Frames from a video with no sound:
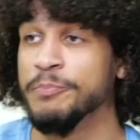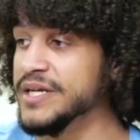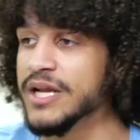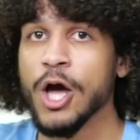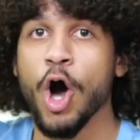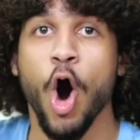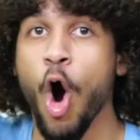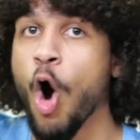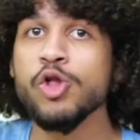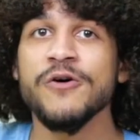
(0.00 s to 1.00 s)
But
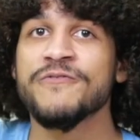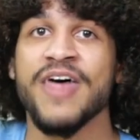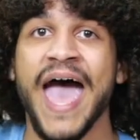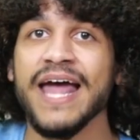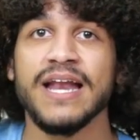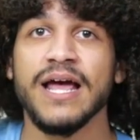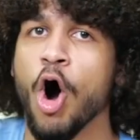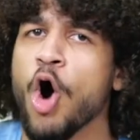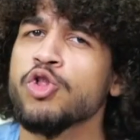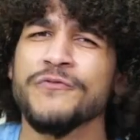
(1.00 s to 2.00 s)
all of that,
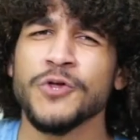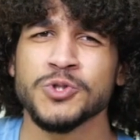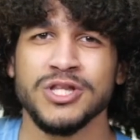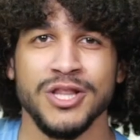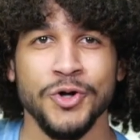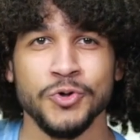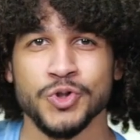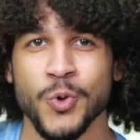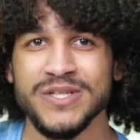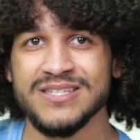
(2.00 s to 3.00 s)
all of those little
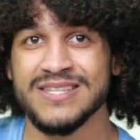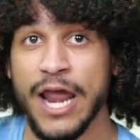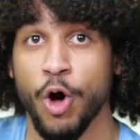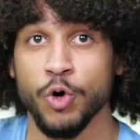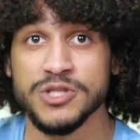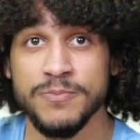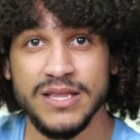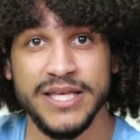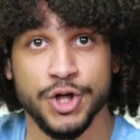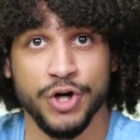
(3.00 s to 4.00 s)
choices that
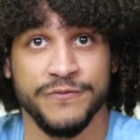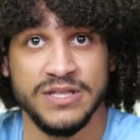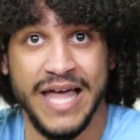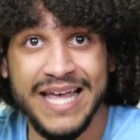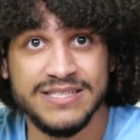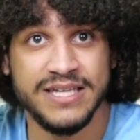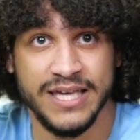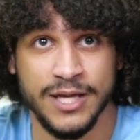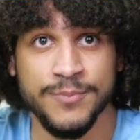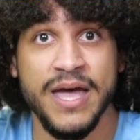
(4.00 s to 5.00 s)
ultimately could have led to
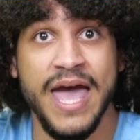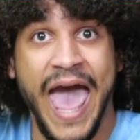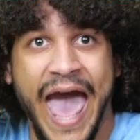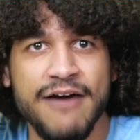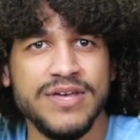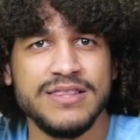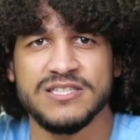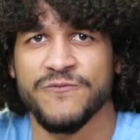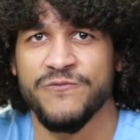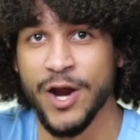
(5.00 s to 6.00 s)
him having this
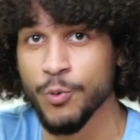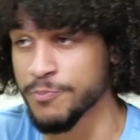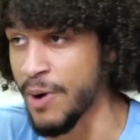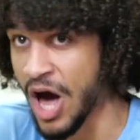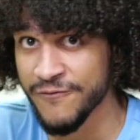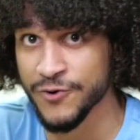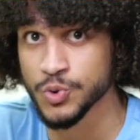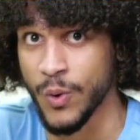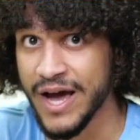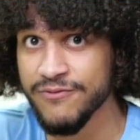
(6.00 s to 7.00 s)
affair with Potiphar's
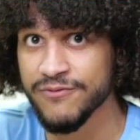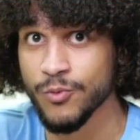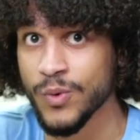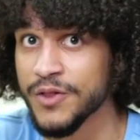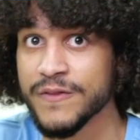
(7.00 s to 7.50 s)
wife, well,